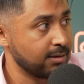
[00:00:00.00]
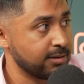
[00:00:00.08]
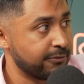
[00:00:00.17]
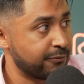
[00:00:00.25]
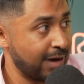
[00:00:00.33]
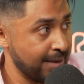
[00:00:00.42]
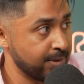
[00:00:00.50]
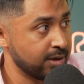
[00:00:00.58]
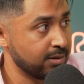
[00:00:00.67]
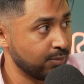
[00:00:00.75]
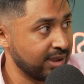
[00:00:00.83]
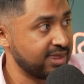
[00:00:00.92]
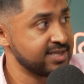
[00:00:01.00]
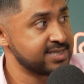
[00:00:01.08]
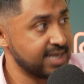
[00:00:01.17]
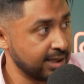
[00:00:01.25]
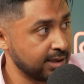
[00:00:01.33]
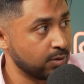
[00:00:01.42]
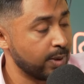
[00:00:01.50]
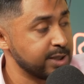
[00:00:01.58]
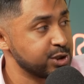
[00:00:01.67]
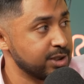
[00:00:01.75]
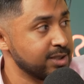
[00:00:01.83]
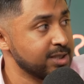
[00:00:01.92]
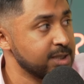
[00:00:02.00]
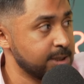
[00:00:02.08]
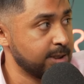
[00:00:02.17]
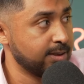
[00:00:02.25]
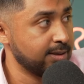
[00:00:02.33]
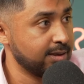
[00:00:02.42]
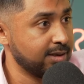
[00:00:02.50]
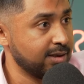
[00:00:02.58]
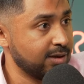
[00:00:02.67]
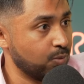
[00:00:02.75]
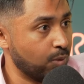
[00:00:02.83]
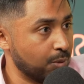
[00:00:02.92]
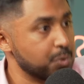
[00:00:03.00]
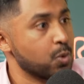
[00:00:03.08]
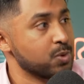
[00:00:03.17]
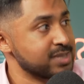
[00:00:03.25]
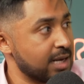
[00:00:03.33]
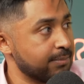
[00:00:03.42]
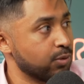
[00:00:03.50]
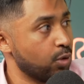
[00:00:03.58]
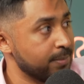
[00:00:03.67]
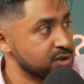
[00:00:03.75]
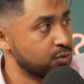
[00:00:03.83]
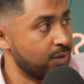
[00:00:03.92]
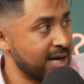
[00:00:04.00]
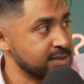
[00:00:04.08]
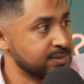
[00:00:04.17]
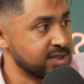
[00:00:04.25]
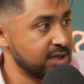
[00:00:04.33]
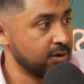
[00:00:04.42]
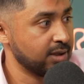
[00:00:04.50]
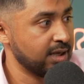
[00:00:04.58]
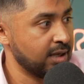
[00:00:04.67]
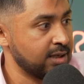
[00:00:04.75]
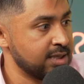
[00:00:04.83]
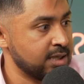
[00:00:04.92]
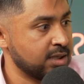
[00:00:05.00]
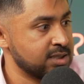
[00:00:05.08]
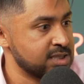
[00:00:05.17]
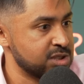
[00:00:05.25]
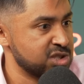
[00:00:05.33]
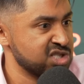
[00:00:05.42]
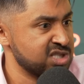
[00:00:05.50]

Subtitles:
frame it with this second question. What would cause unemployment to rise materially? Is it just